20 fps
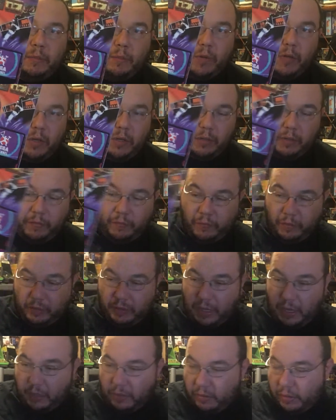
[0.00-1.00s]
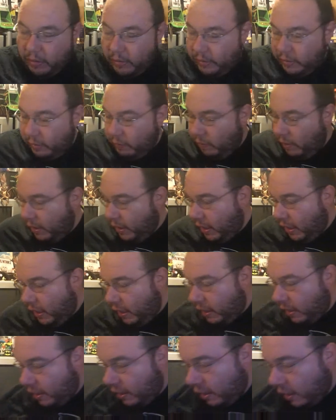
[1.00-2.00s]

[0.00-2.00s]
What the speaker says: from all different eras and whatnot.